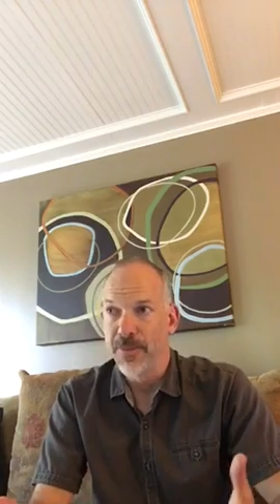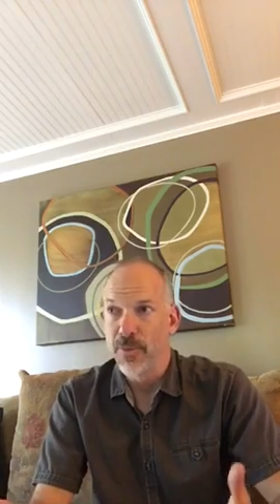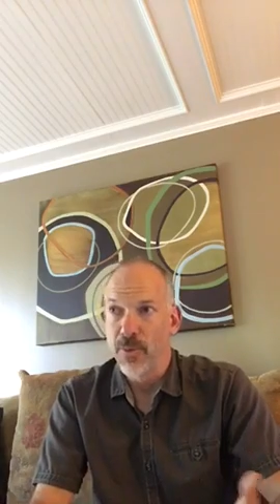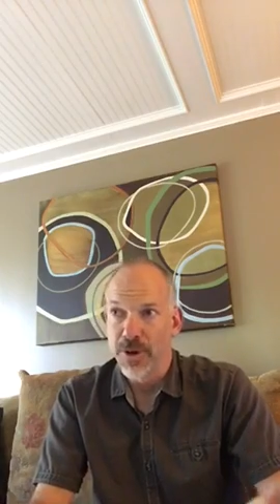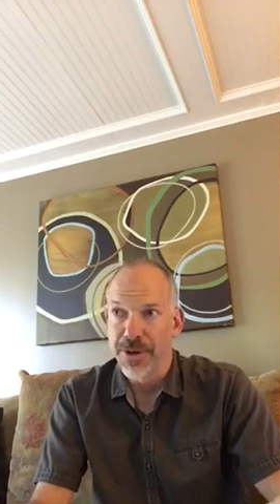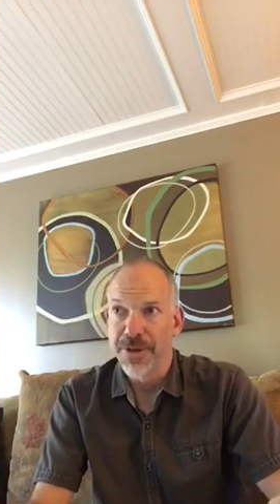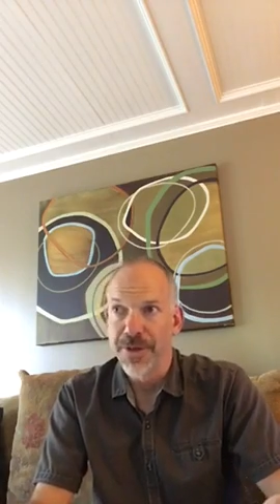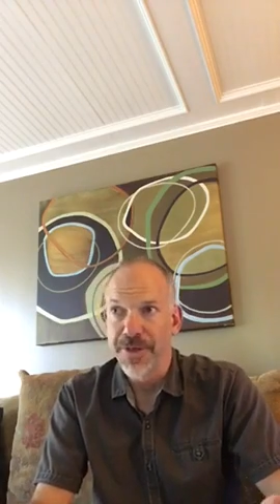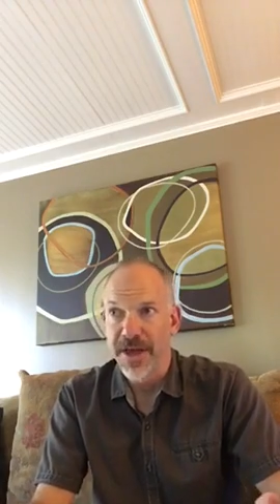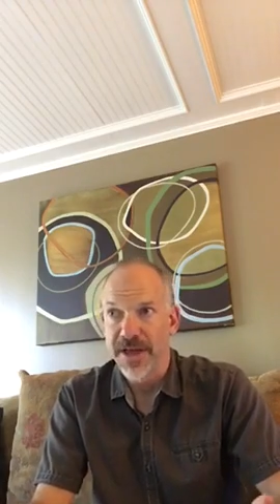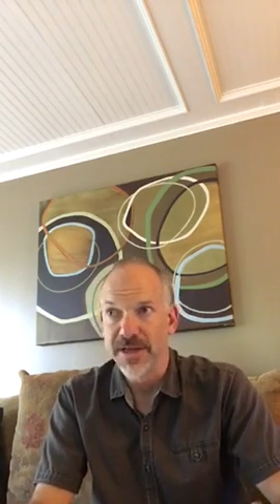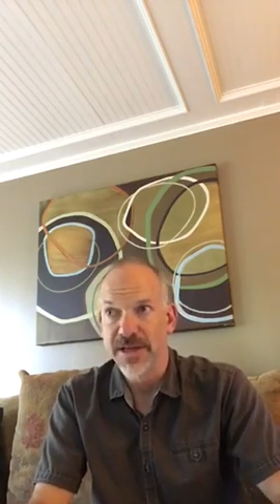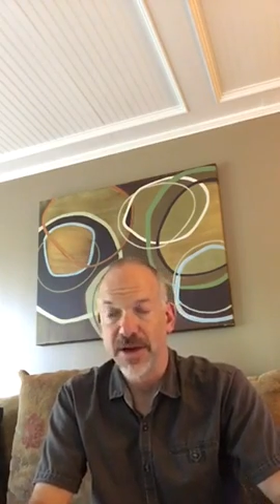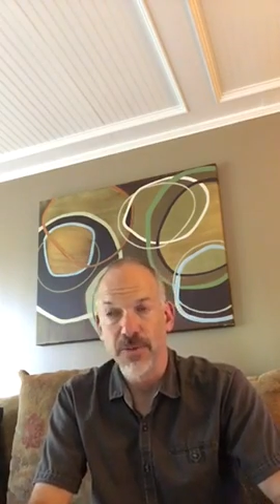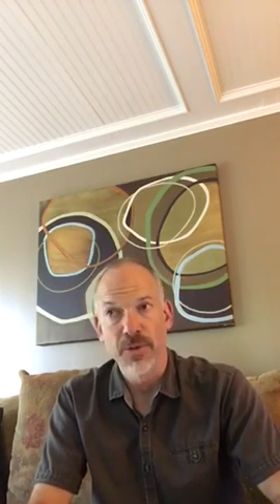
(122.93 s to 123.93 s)
One of the
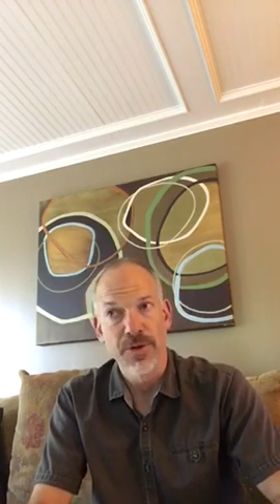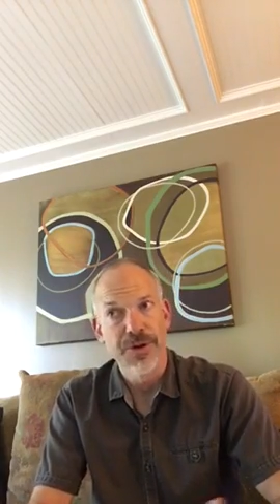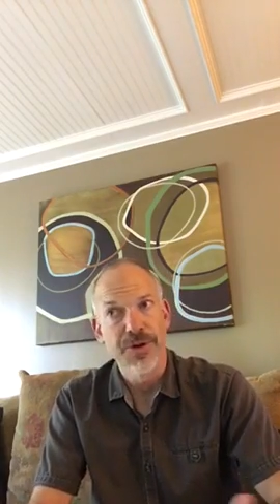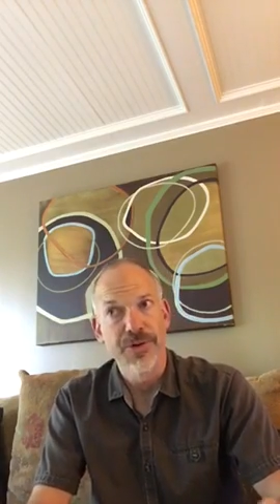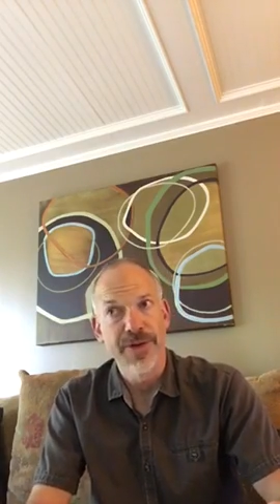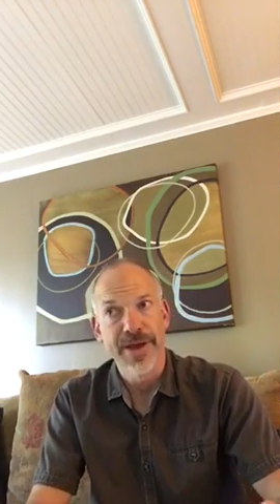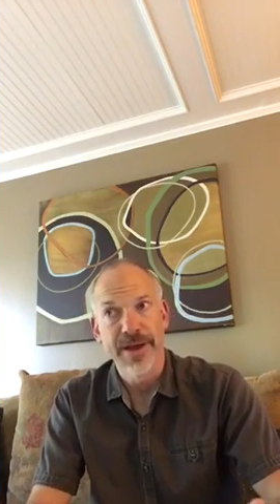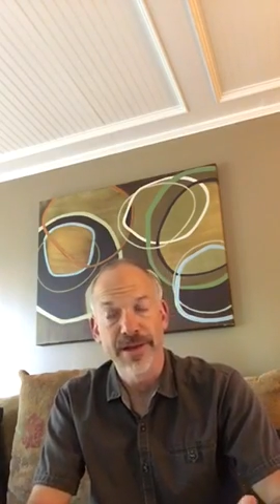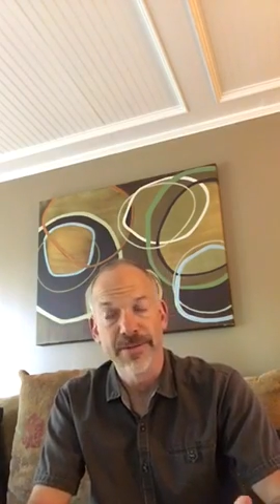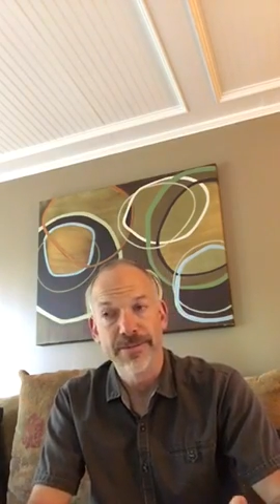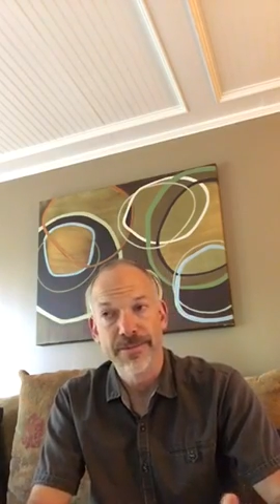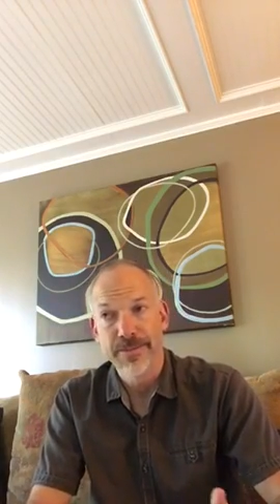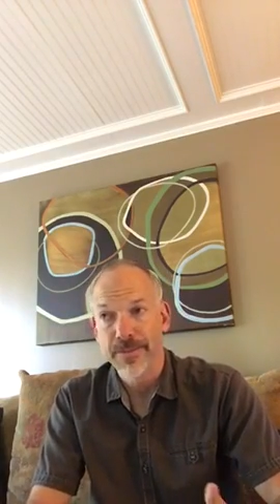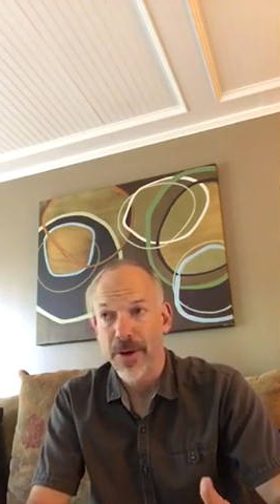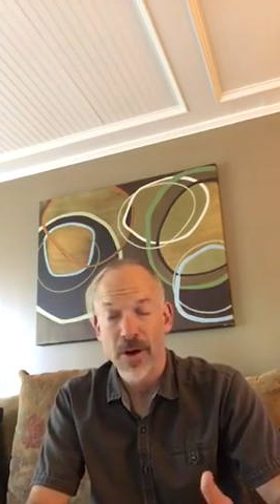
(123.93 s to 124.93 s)
things that we're doing
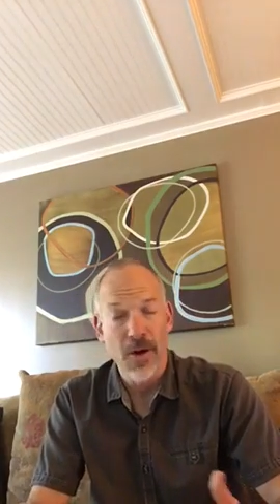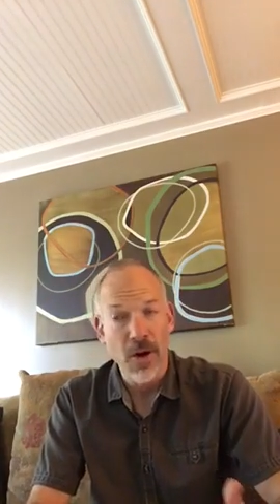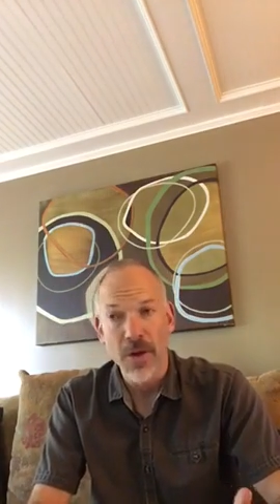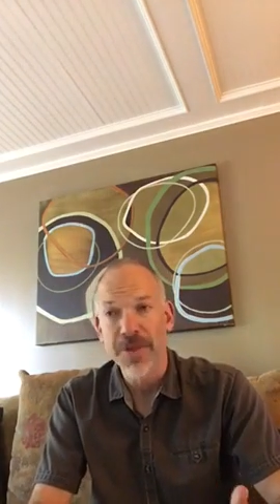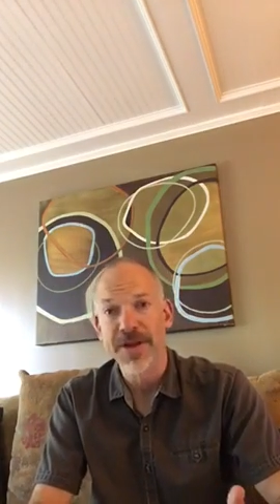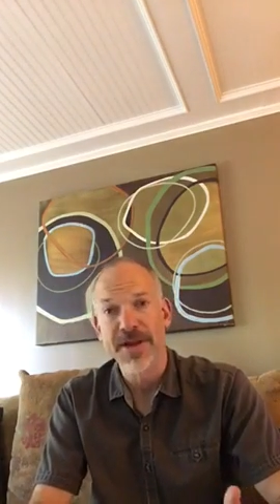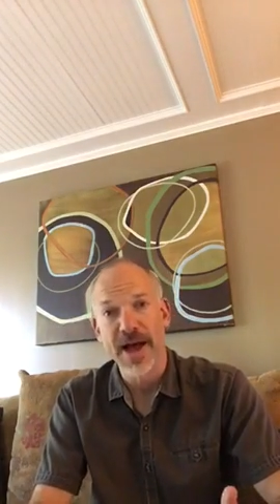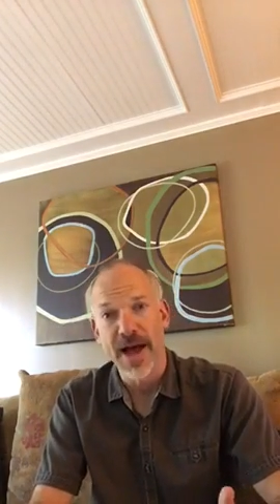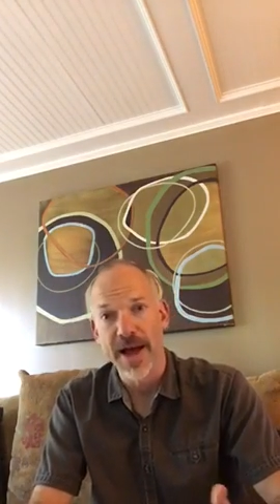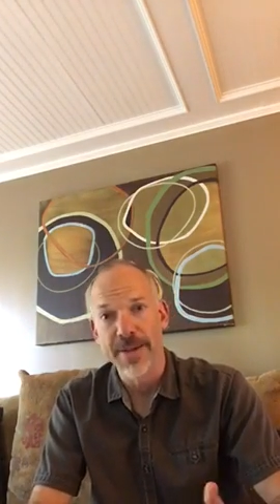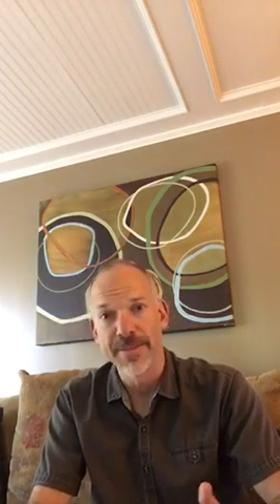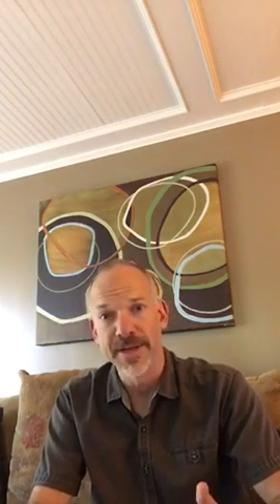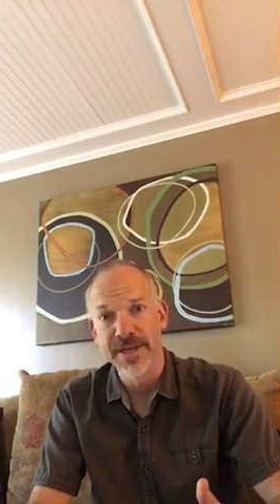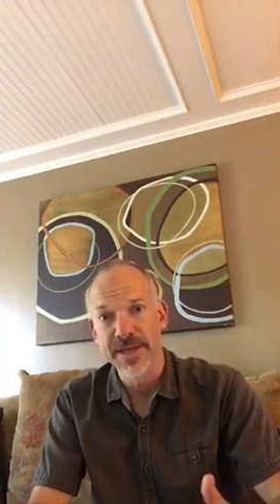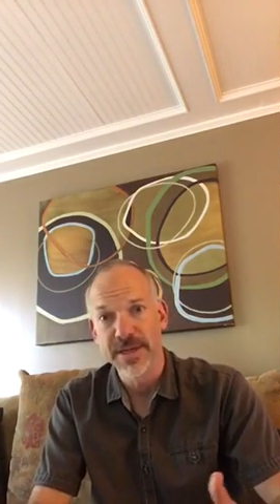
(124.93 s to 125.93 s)
all the
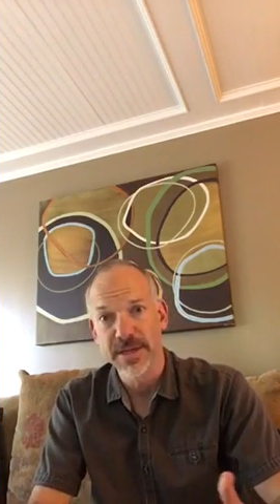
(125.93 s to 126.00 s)
time is